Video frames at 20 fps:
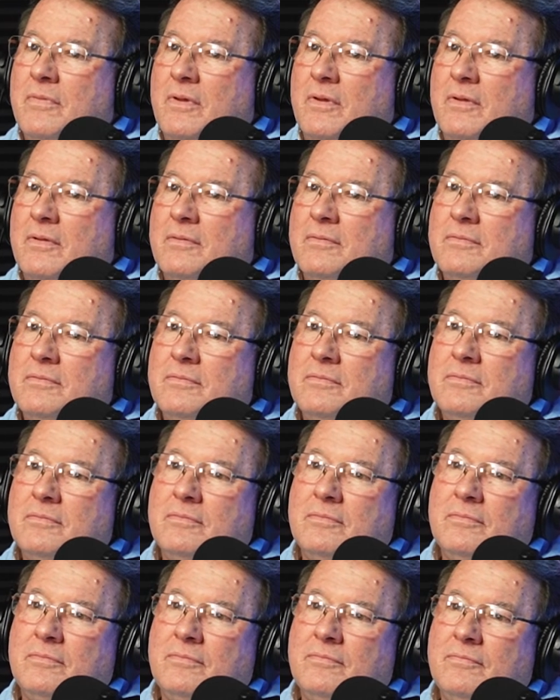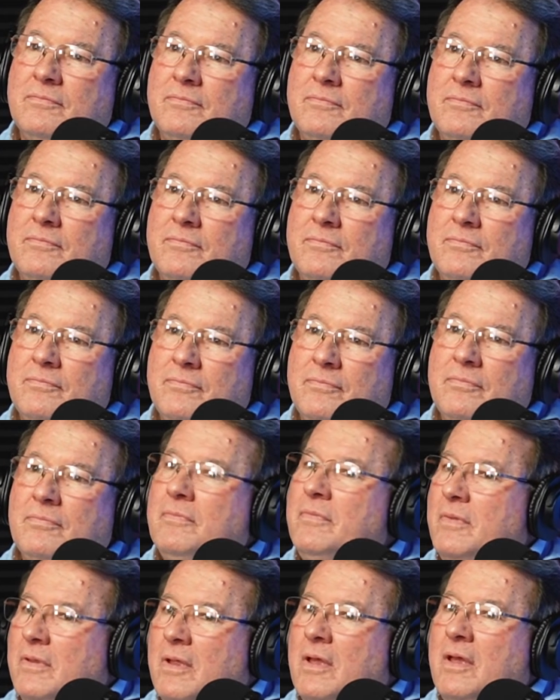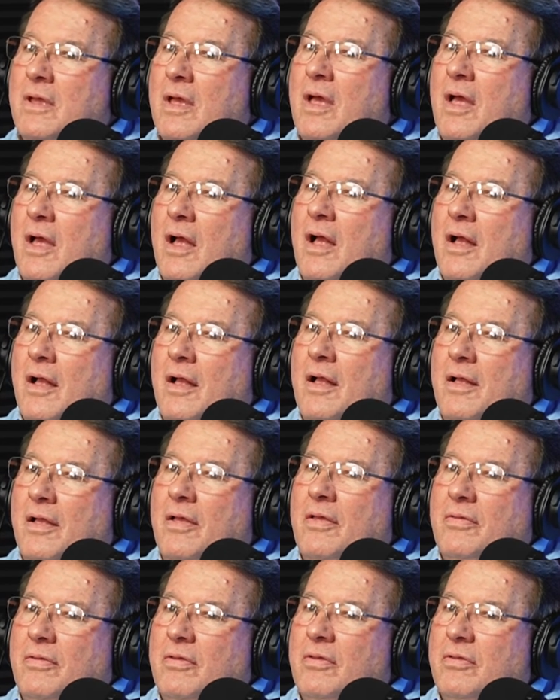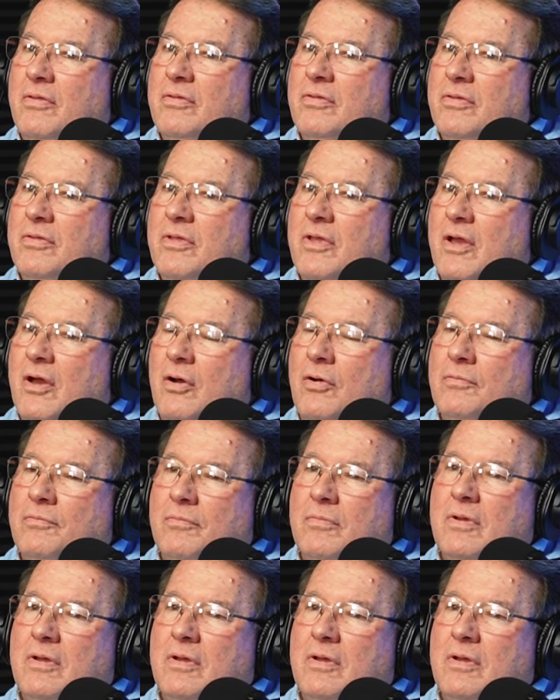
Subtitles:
They just wanted you to do it. They didn't make you, and nor did they even help you do it.